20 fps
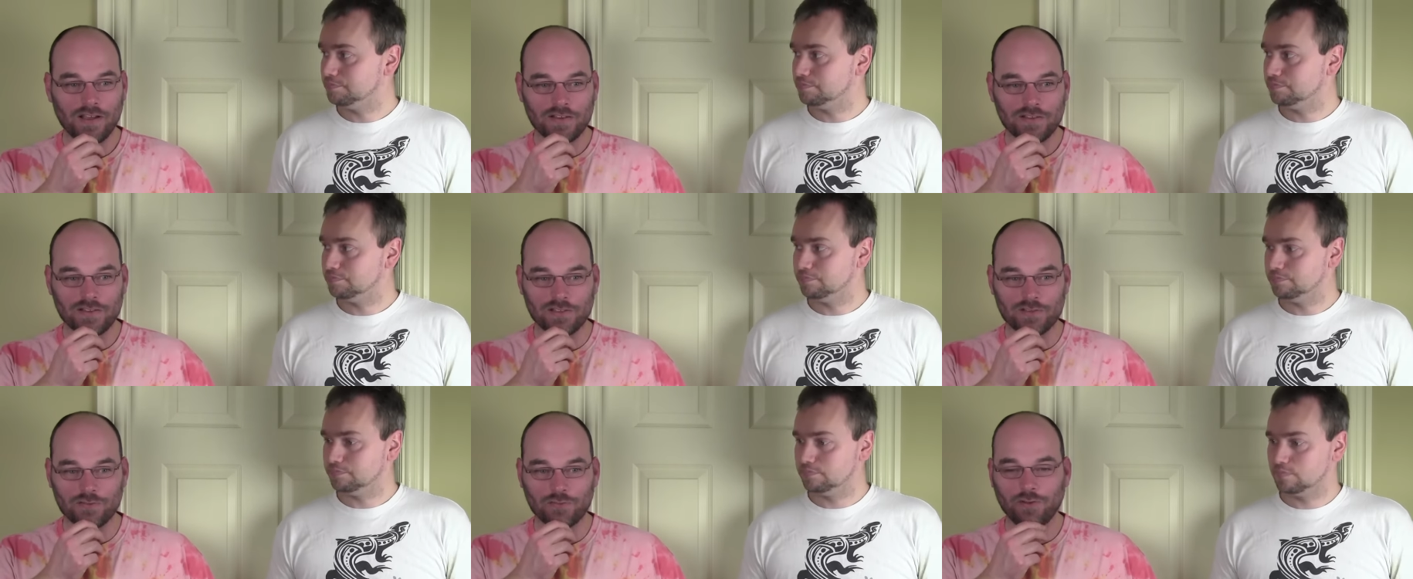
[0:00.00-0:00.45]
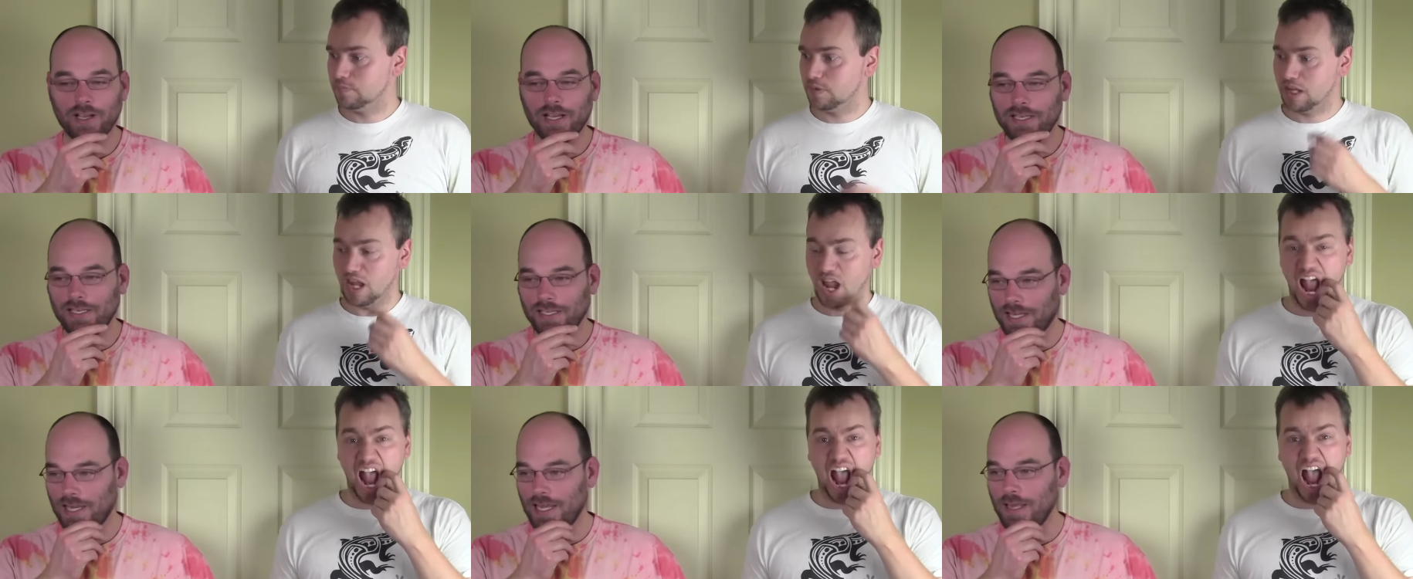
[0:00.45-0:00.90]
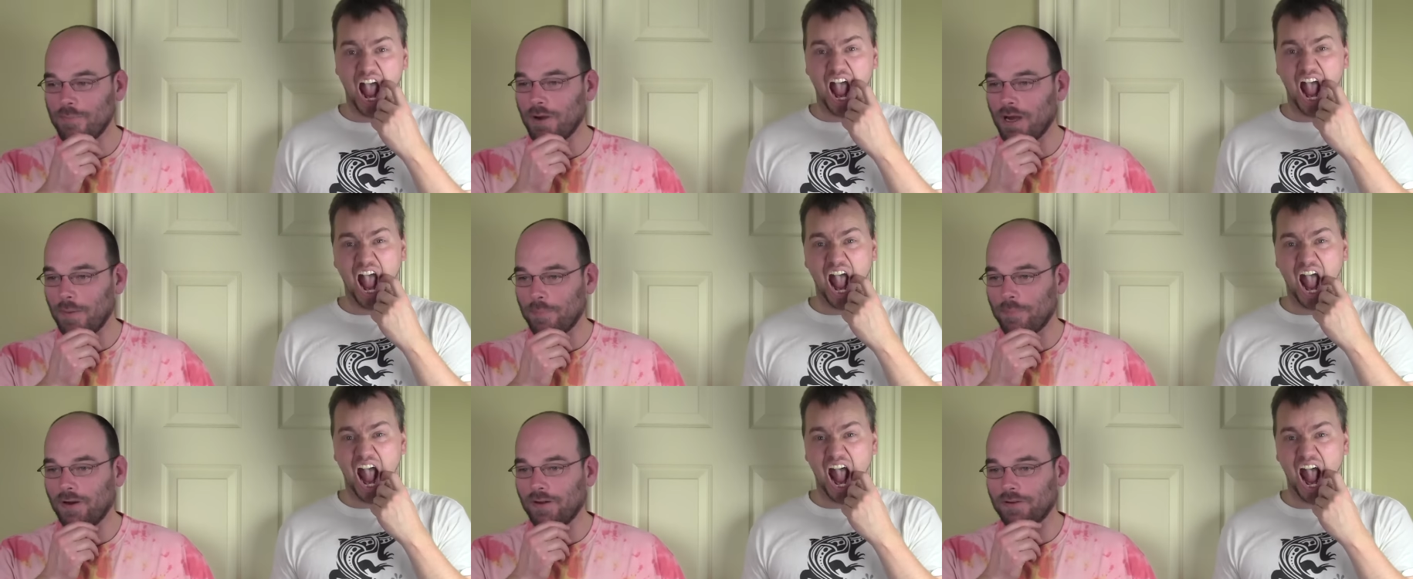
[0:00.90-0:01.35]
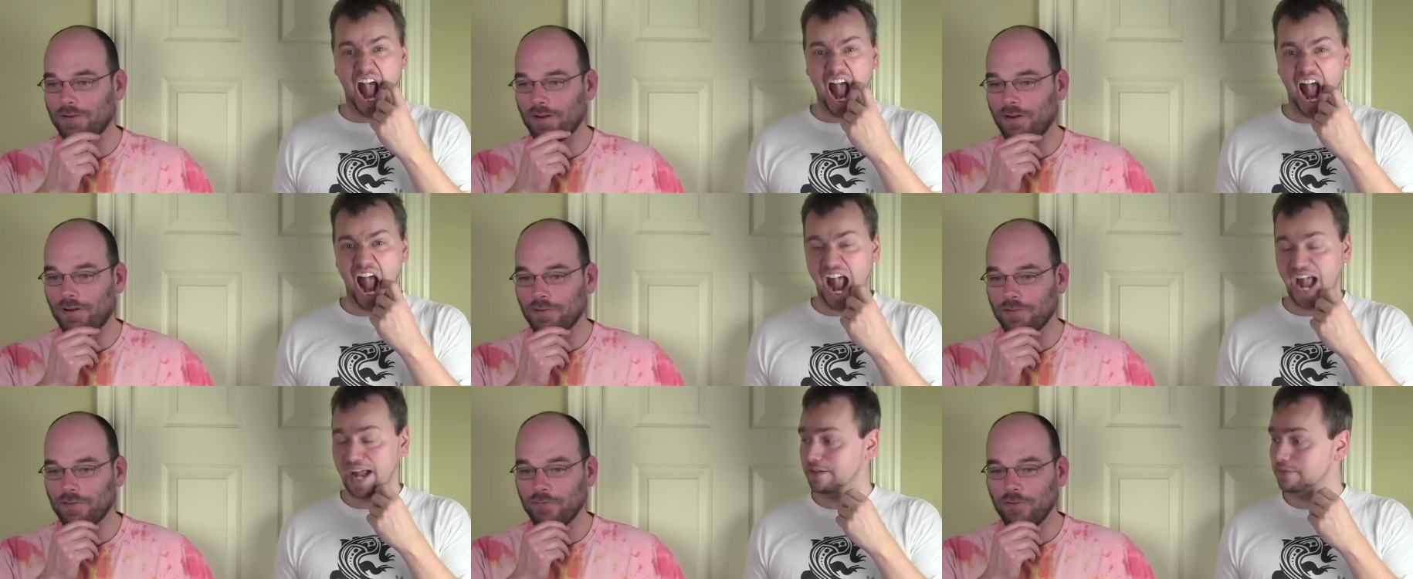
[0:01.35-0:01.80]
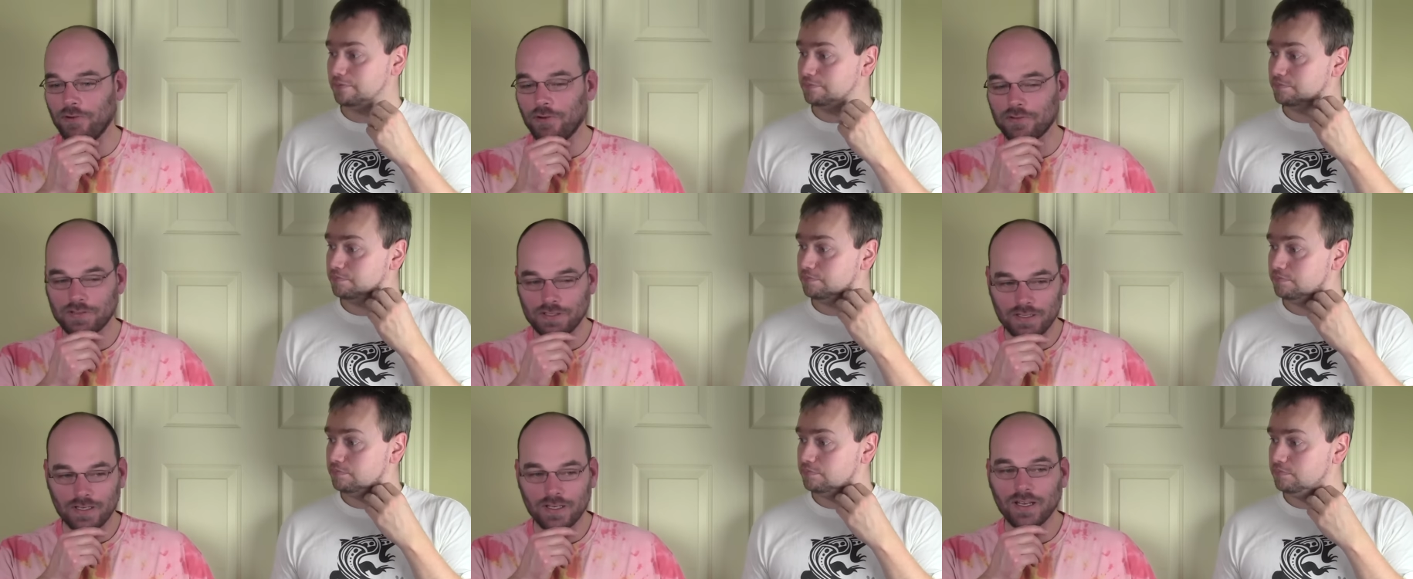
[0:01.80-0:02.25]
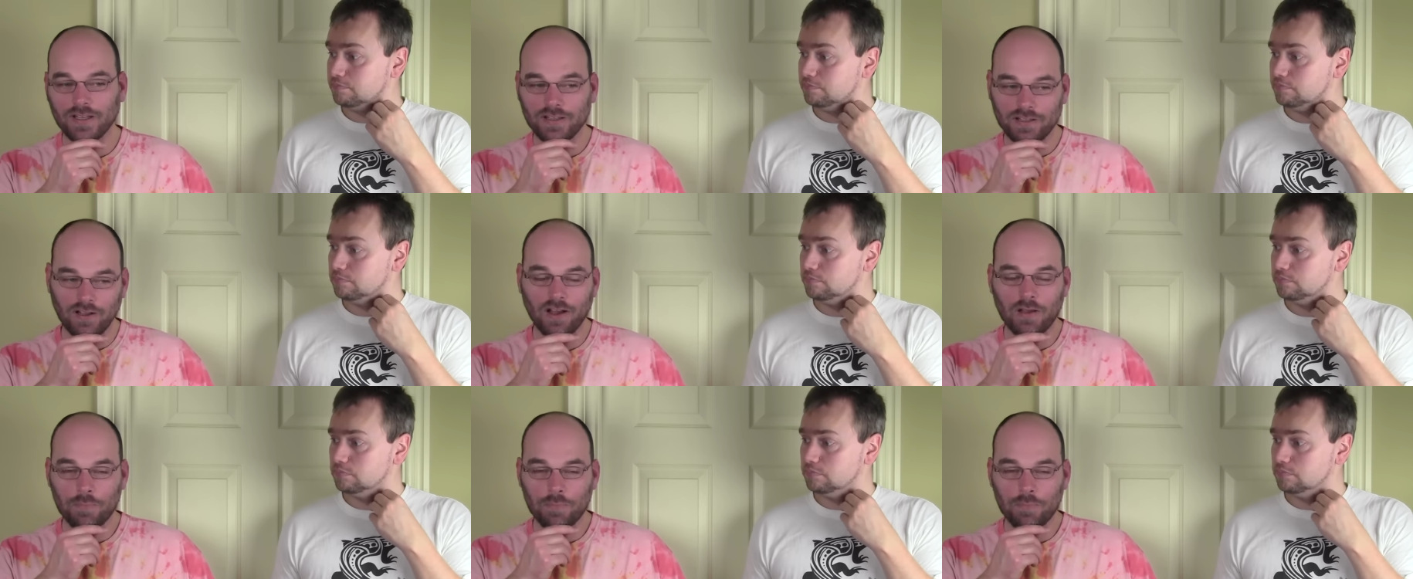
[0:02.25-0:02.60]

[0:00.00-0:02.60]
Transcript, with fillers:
Speaker 1: just trying to keep up on all the rules, and you know,